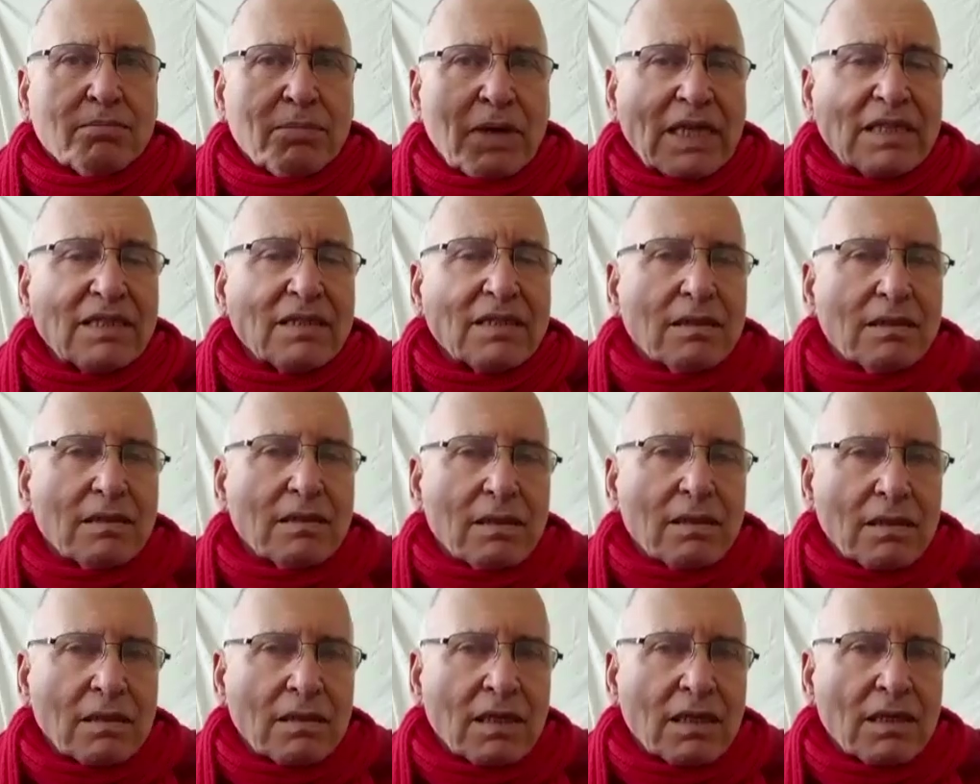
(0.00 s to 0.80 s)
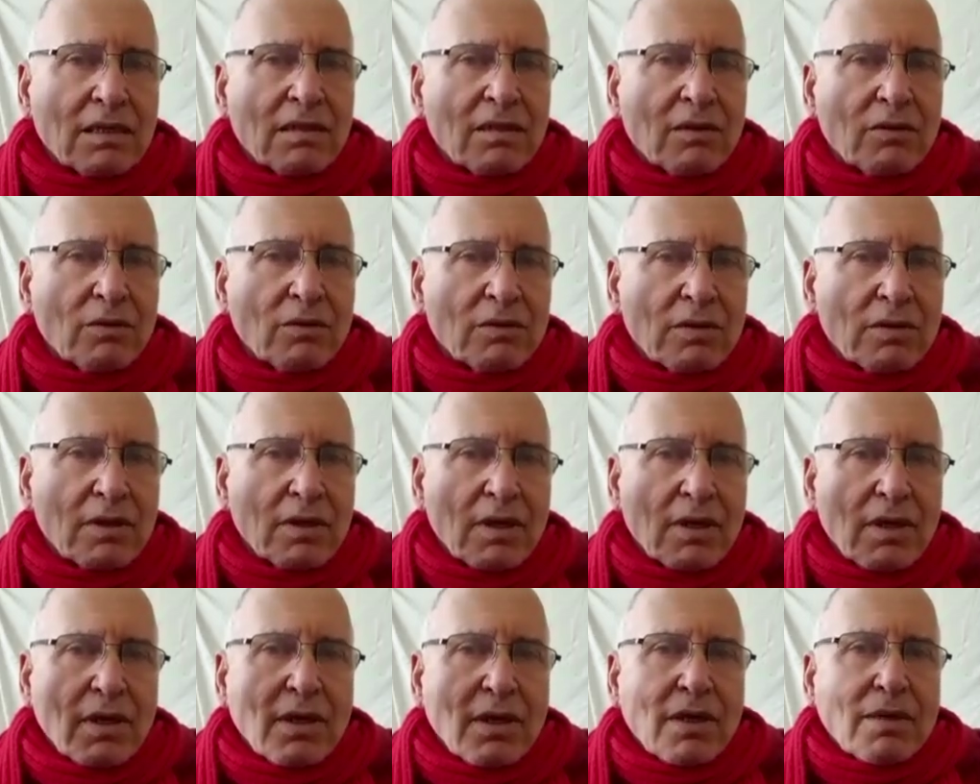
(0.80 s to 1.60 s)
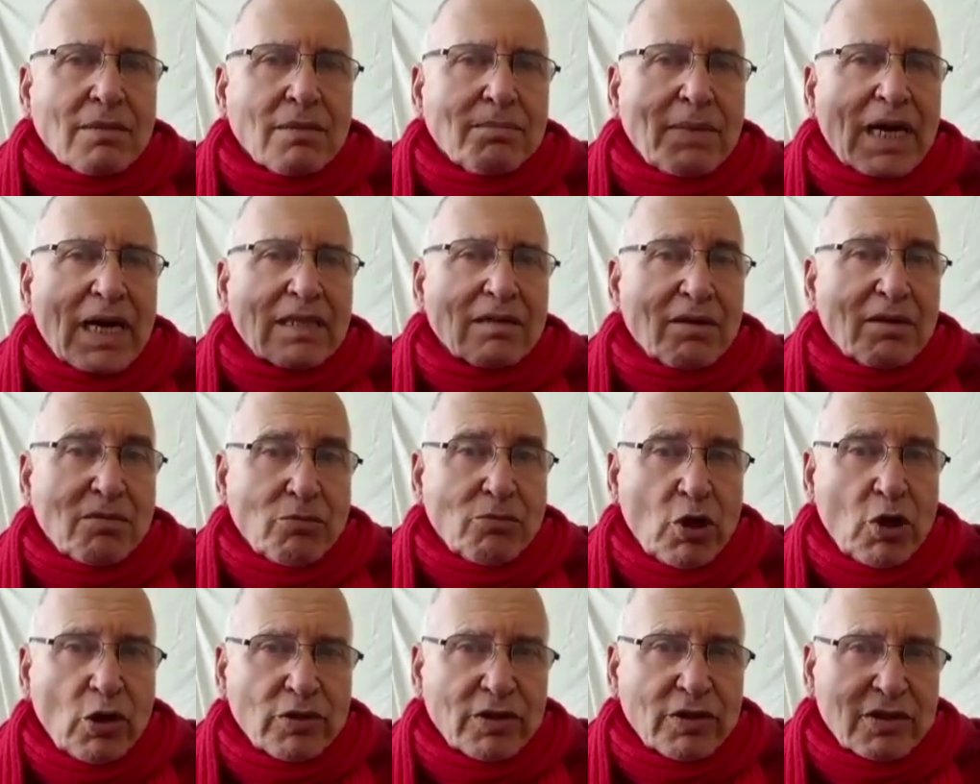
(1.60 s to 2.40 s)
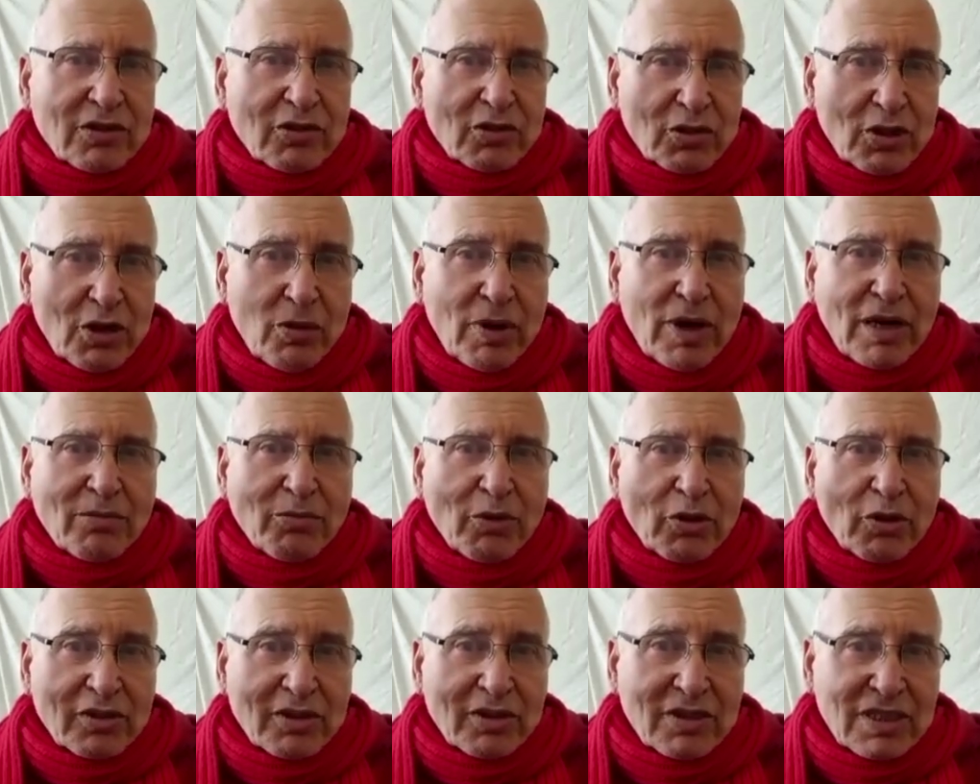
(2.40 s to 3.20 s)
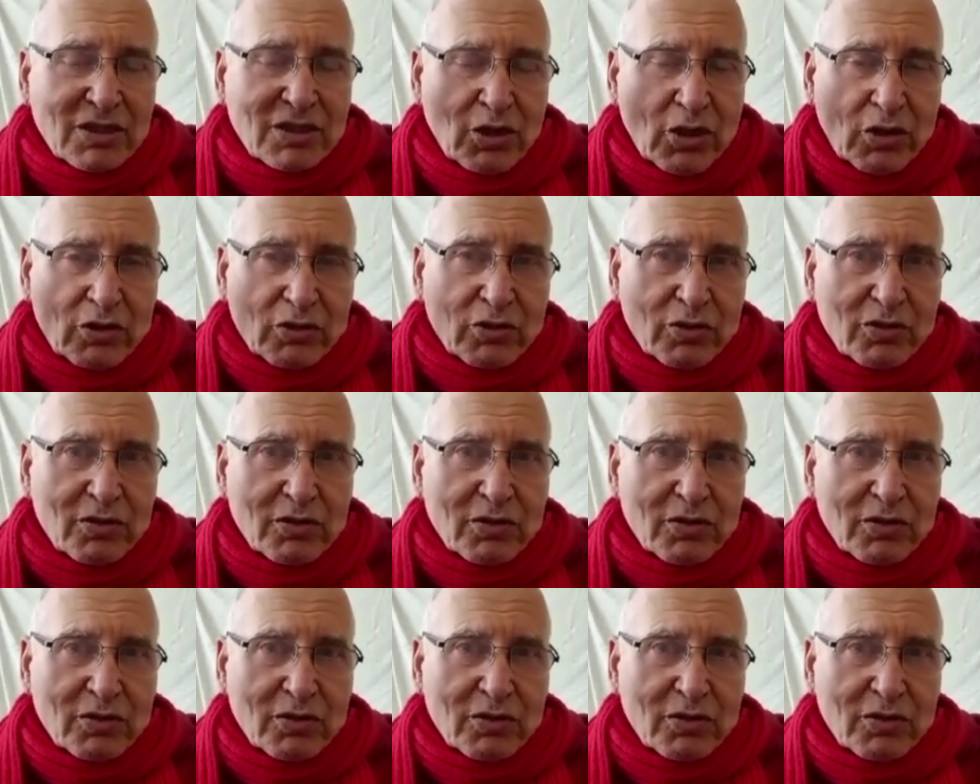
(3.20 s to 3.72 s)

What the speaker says: Painting can't go. By the way, Moses, you know why Moses didn't go